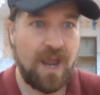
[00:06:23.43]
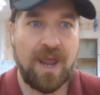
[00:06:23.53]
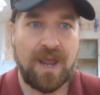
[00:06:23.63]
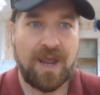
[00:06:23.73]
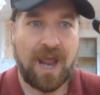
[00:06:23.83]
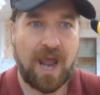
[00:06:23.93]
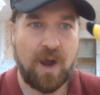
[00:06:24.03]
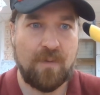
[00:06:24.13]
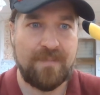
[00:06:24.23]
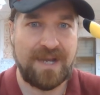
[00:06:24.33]

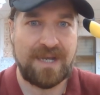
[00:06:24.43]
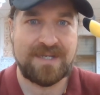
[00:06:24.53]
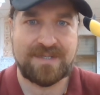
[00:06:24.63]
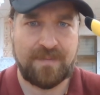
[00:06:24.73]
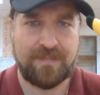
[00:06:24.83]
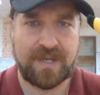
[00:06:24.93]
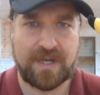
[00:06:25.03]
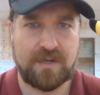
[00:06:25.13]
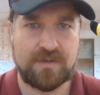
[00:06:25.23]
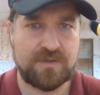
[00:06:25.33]
How many
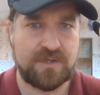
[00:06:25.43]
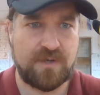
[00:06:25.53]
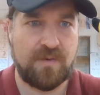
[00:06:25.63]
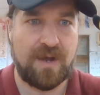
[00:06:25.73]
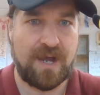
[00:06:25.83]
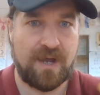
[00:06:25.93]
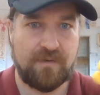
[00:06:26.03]
siblings do you have?